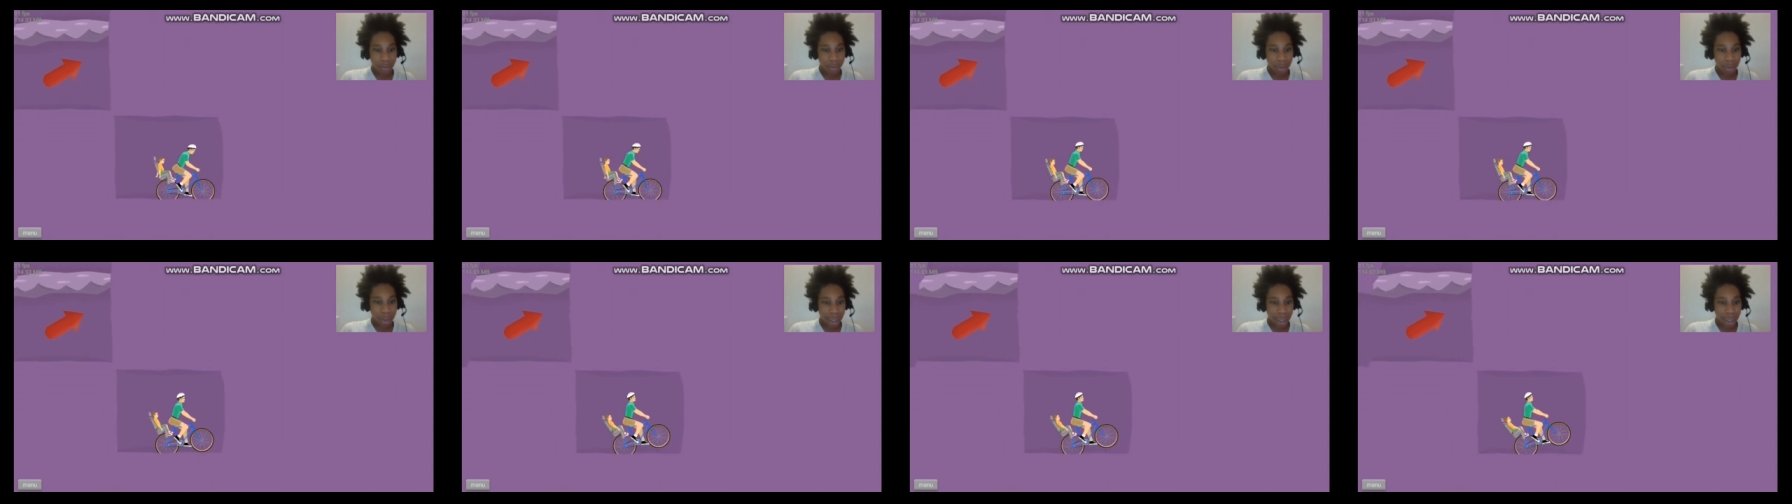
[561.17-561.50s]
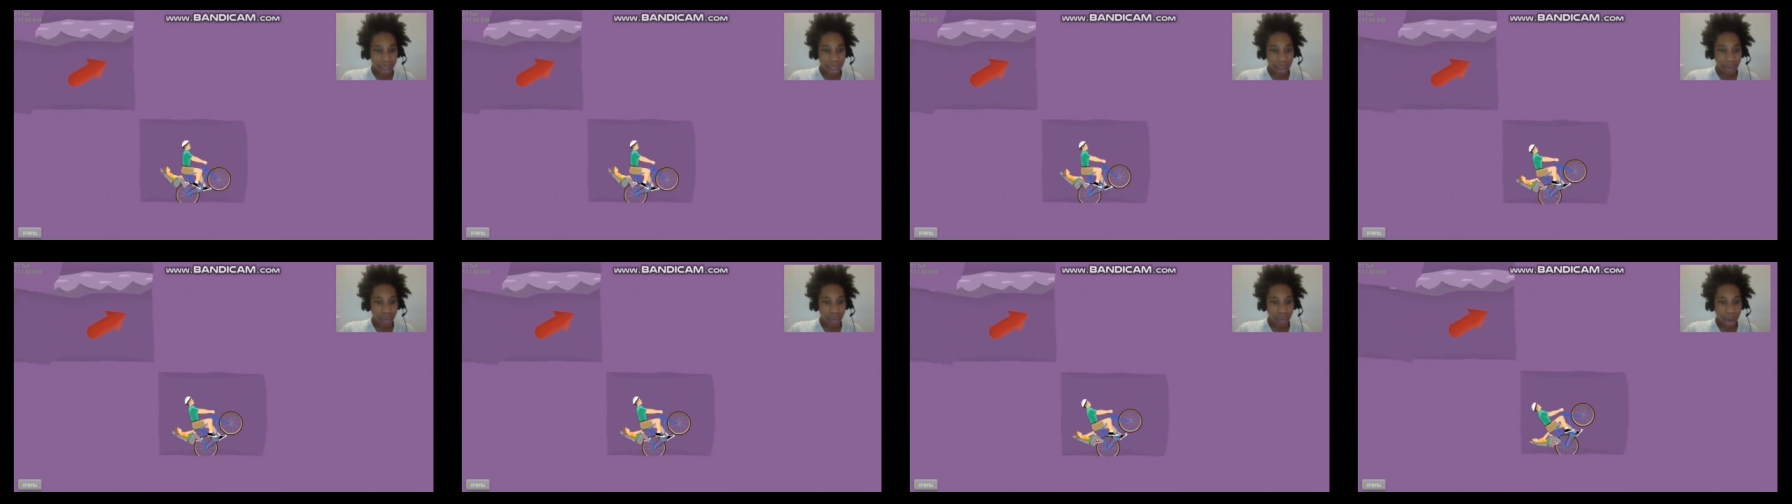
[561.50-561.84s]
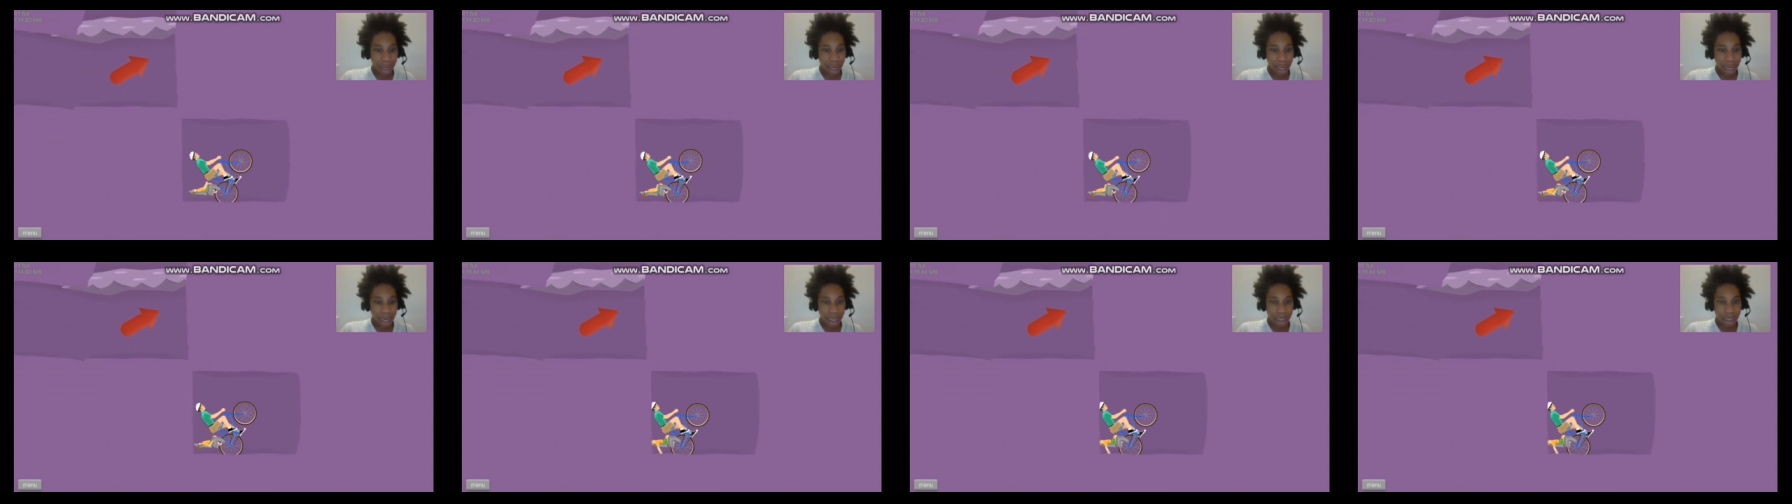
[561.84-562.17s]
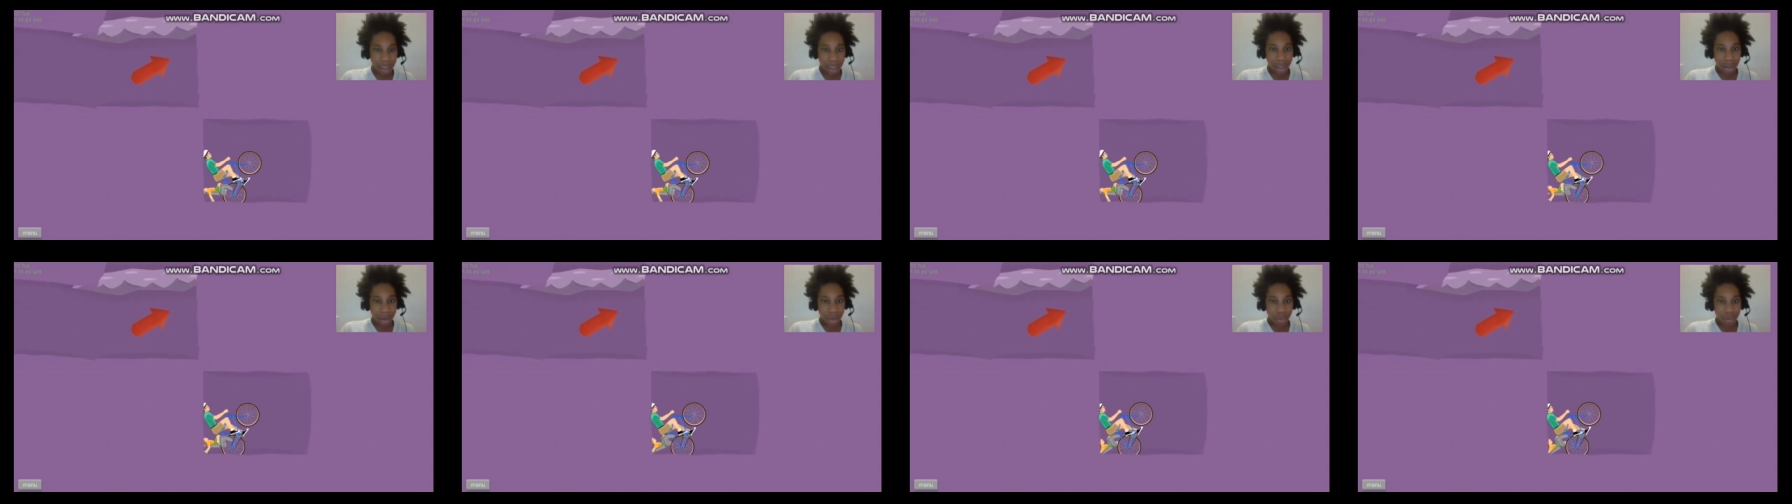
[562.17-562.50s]
Wait,
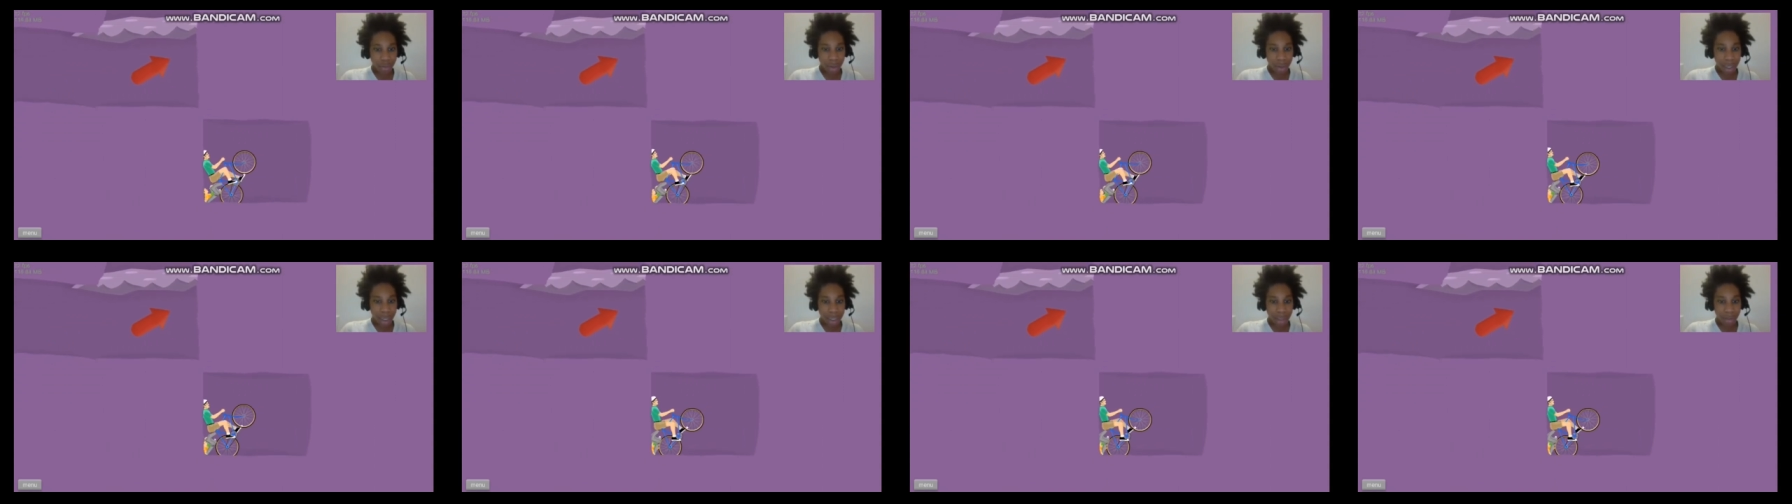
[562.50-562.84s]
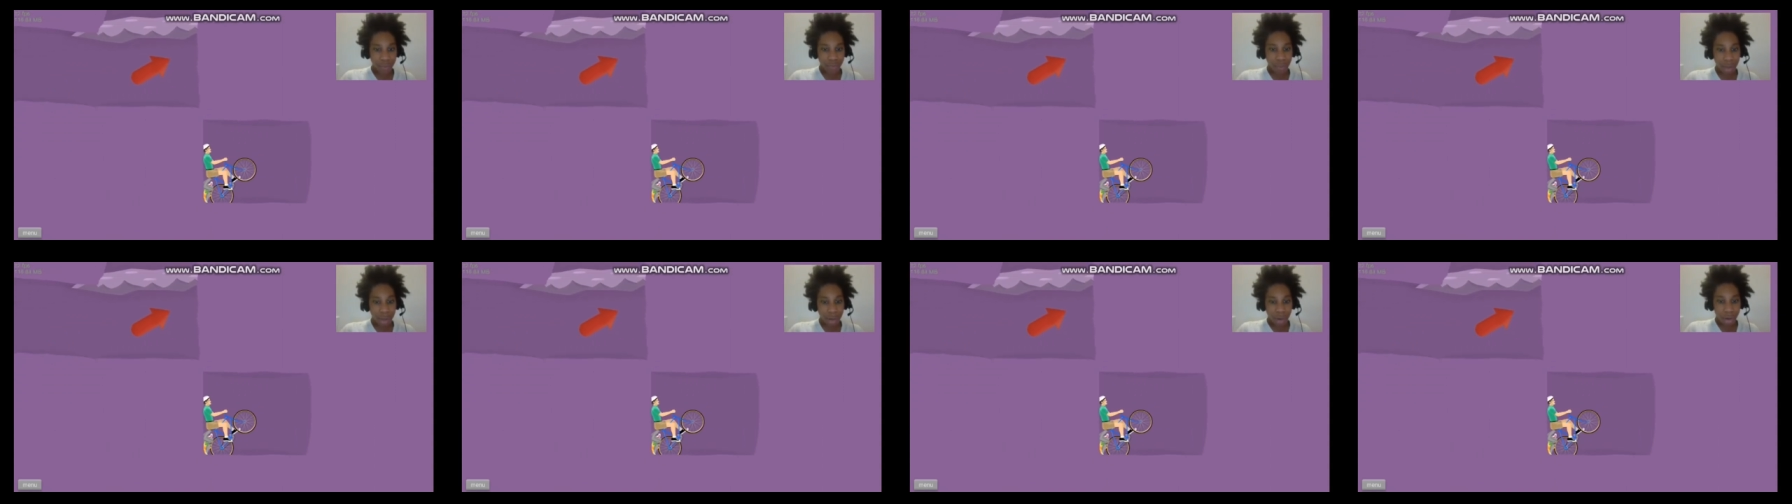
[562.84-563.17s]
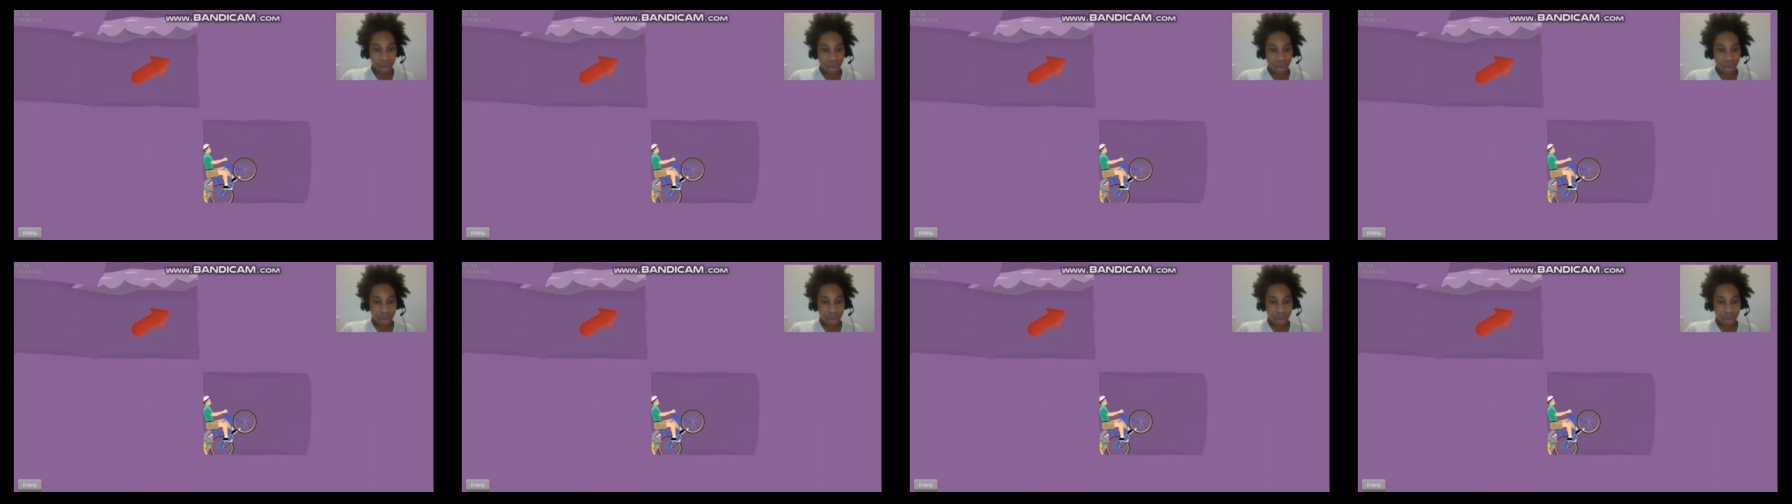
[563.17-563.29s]
wait! Wait, wait!